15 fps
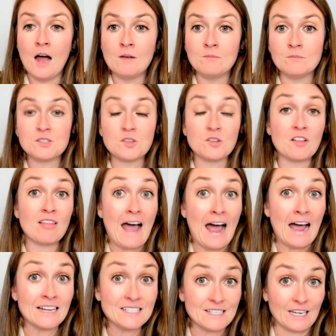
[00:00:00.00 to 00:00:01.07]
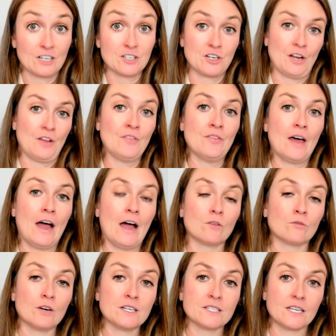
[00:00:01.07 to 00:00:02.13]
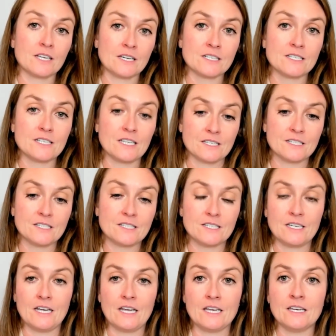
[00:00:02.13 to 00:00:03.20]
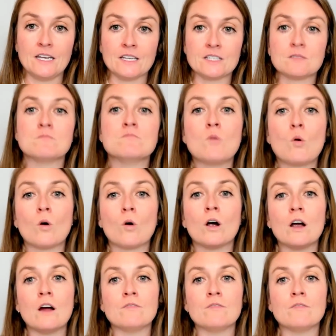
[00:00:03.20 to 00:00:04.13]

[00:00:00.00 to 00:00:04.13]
So the last section that risk exists in is more of